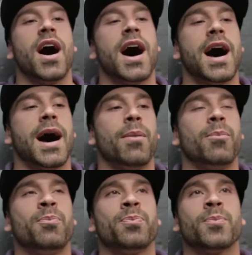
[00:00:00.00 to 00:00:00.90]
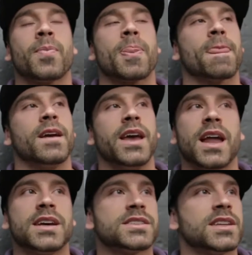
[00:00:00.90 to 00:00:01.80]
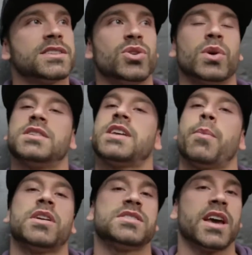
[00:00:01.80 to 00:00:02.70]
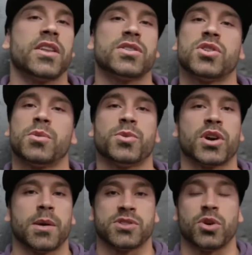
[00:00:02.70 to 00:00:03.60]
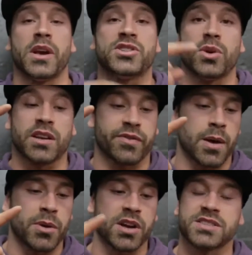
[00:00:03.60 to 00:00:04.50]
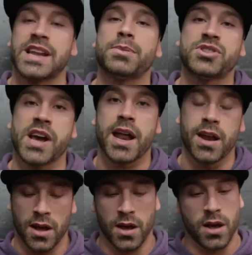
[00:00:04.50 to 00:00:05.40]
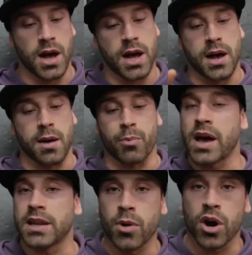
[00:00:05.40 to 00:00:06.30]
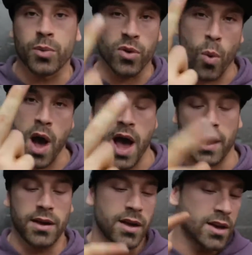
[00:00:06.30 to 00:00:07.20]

Yeah, let's do it. Let's get better together. So much more coming soon. Make sure you guys find me on Snapchat, Bradley Martyn with a Y.